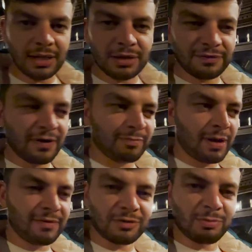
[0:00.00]
It's £5
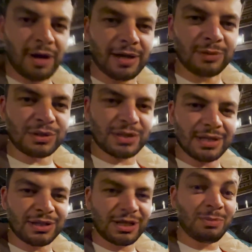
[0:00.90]
for a pint, which is the
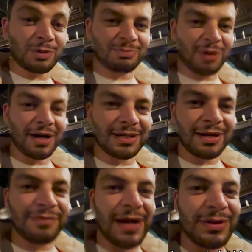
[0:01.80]
cheapest pint I
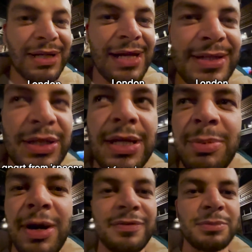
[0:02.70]
found in London,
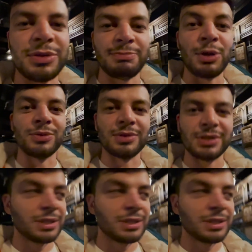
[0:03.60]
apart from spoons.